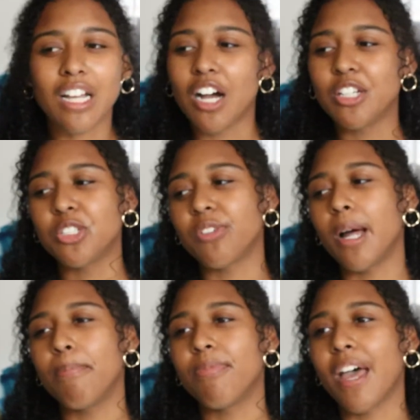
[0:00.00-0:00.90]
conjure
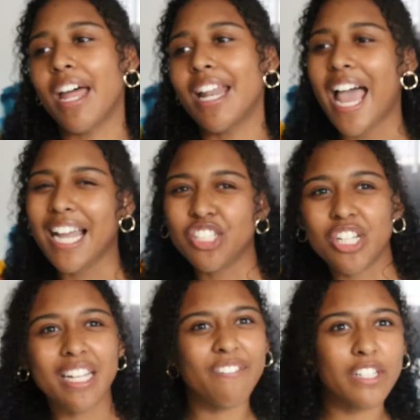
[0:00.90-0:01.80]
up that
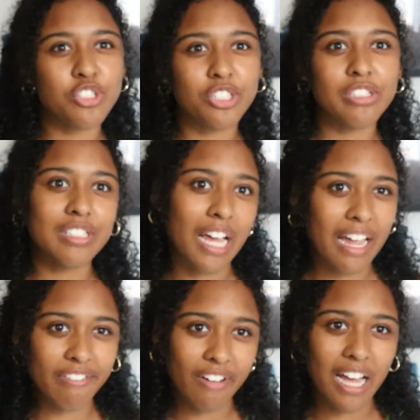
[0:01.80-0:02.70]
action, adventure,
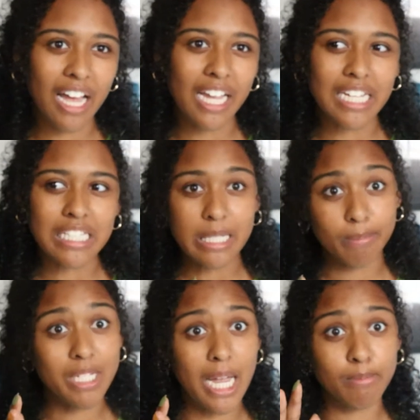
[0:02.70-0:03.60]
sci-fi, and
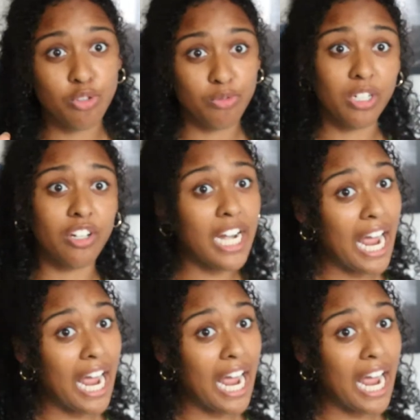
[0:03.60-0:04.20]
sometimes thriller